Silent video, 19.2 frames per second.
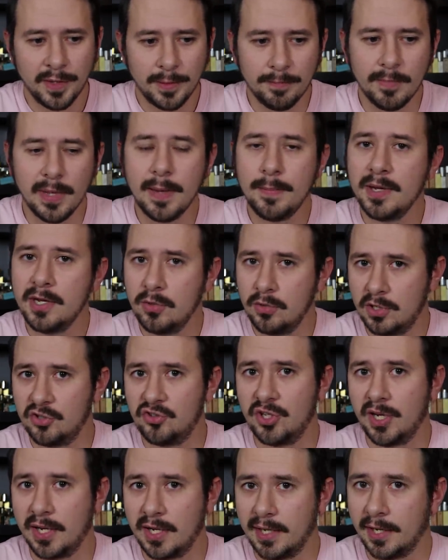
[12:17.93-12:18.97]
maybe you could
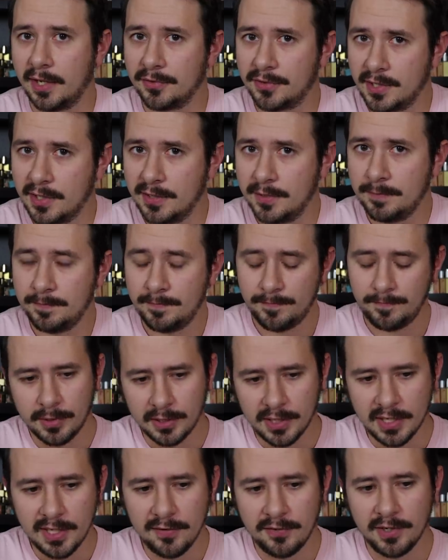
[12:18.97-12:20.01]
check it out then,
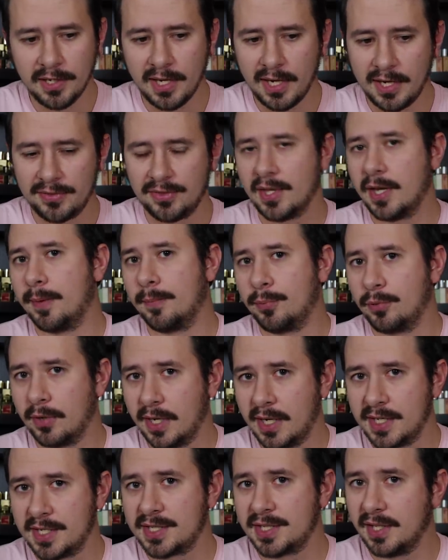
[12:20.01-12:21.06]
but even at that
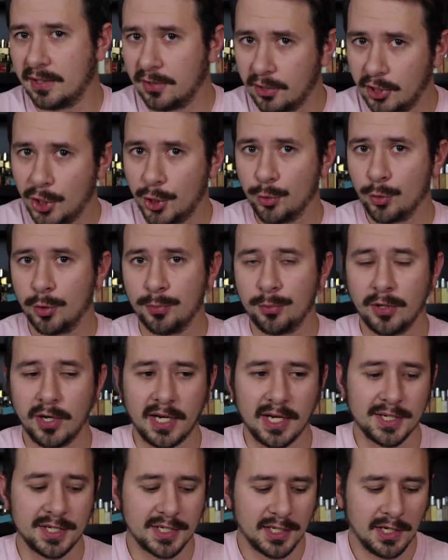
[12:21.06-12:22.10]
price, that lower
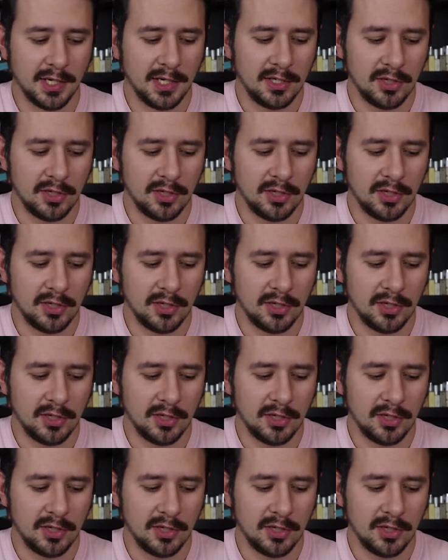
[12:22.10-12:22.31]
price,